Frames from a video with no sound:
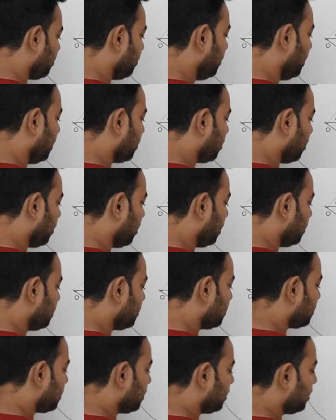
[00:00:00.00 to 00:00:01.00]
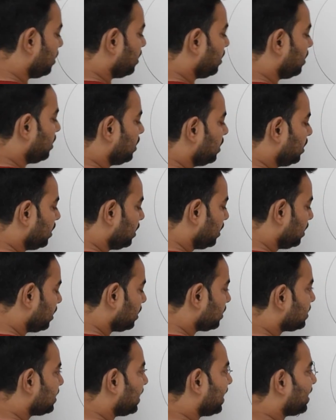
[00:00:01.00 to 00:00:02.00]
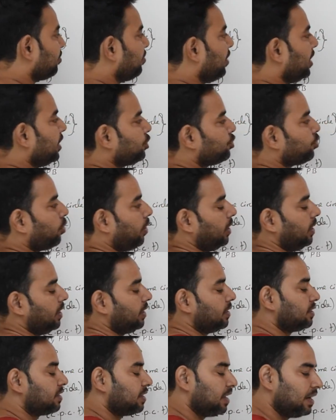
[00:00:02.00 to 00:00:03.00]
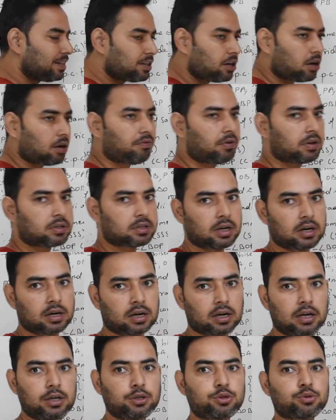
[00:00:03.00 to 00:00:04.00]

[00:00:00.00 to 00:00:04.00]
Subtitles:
because segment joining center of a circle